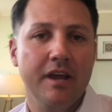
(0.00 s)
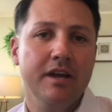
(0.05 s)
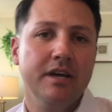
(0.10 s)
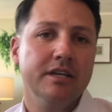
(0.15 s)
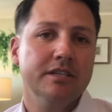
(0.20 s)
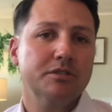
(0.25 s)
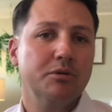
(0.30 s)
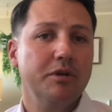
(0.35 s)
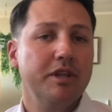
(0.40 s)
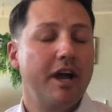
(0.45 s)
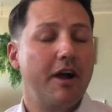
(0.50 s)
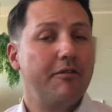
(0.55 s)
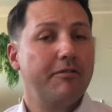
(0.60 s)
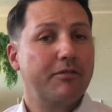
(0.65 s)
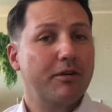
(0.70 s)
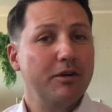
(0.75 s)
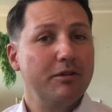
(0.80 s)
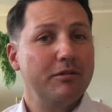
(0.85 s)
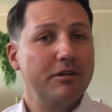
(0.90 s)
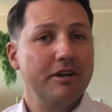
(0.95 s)
So without
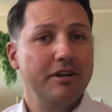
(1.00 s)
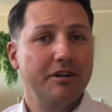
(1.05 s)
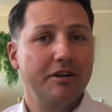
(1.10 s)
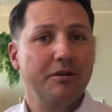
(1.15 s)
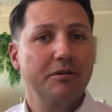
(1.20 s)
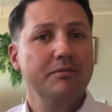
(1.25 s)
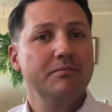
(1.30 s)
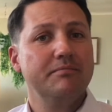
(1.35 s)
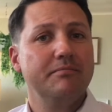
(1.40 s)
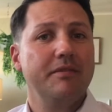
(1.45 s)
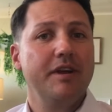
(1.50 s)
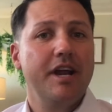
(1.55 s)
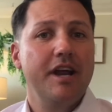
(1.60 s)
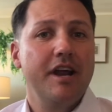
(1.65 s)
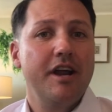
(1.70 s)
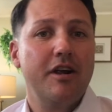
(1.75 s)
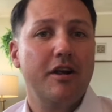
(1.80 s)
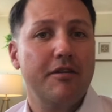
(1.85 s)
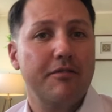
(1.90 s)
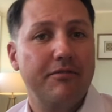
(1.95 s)
further ado,
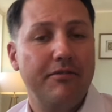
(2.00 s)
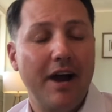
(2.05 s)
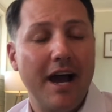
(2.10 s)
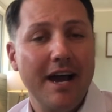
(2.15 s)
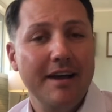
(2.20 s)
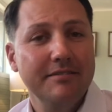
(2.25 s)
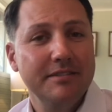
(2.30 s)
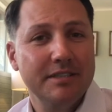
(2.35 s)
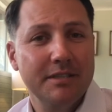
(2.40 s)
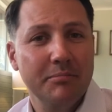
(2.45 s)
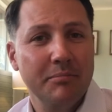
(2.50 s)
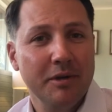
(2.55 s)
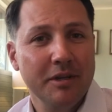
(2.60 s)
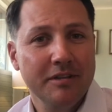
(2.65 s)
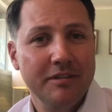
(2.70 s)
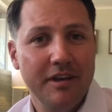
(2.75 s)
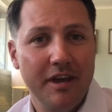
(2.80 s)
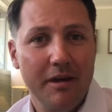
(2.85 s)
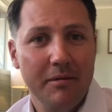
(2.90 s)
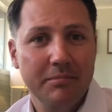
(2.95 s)
here are 5 simple
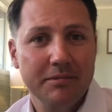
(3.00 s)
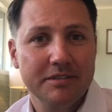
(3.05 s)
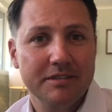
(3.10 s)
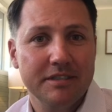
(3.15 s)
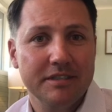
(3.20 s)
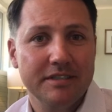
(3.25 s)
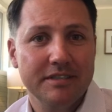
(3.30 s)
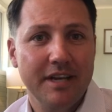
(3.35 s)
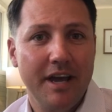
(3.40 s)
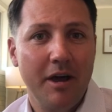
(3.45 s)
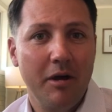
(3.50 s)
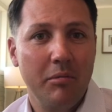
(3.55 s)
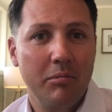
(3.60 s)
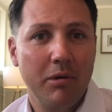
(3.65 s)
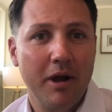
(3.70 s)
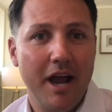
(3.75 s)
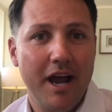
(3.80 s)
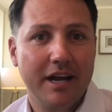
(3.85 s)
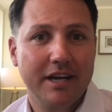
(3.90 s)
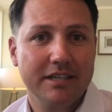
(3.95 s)
tips to help
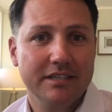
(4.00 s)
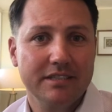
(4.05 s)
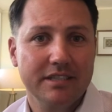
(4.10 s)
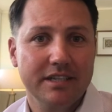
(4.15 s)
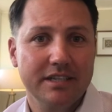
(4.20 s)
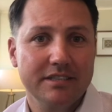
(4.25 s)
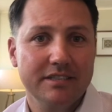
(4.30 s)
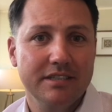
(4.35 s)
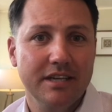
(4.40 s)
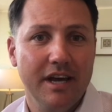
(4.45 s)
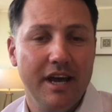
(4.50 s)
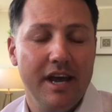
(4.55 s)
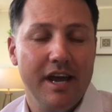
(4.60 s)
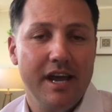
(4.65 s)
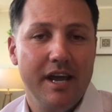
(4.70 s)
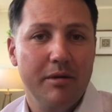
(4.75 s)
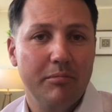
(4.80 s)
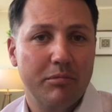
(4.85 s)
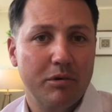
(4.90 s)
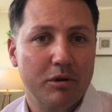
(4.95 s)
practices
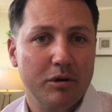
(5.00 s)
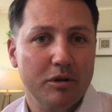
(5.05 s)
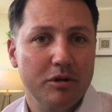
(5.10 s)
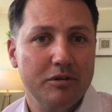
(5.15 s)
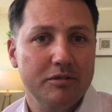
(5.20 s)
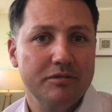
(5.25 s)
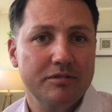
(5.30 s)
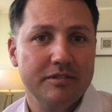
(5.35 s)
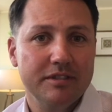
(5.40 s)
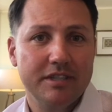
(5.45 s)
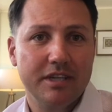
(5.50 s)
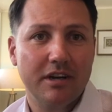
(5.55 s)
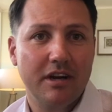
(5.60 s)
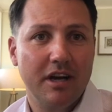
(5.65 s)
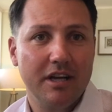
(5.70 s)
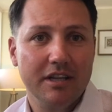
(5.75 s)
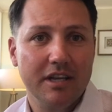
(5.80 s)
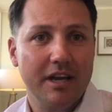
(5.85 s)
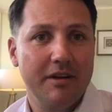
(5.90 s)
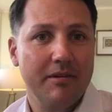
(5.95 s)
improve their
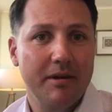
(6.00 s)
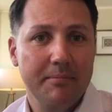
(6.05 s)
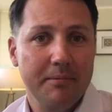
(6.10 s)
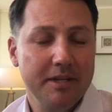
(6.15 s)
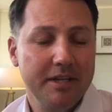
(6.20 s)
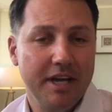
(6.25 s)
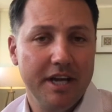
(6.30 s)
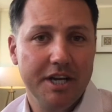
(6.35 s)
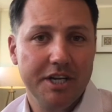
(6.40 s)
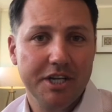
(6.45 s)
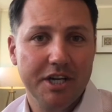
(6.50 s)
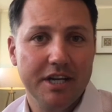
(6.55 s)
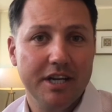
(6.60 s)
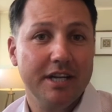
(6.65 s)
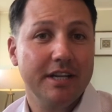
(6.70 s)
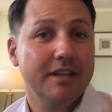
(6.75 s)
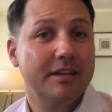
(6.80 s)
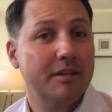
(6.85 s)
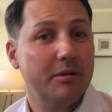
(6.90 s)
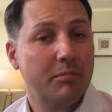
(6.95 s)
online reputation
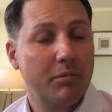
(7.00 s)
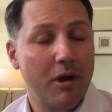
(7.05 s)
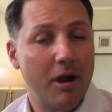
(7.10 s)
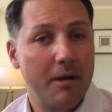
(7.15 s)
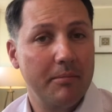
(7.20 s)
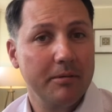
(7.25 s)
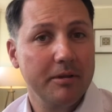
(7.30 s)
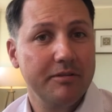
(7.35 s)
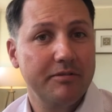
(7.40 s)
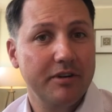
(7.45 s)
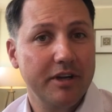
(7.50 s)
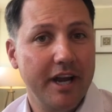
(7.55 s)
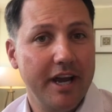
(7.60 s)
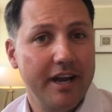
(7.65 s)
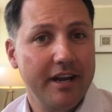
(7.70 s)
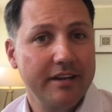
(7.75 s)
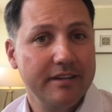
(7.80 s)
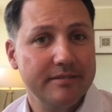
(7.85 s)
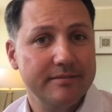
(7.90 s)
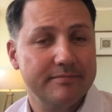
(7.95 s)
that they're probably forgetting.